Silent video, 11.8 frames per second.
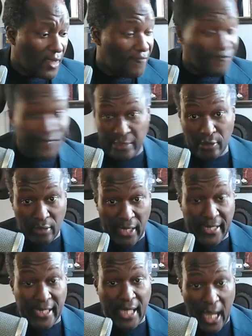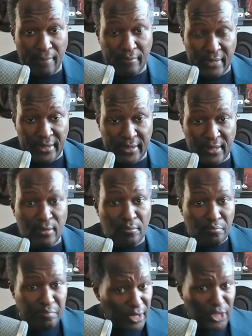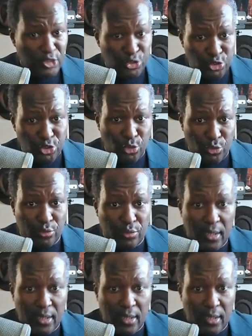feel like commenting, please do.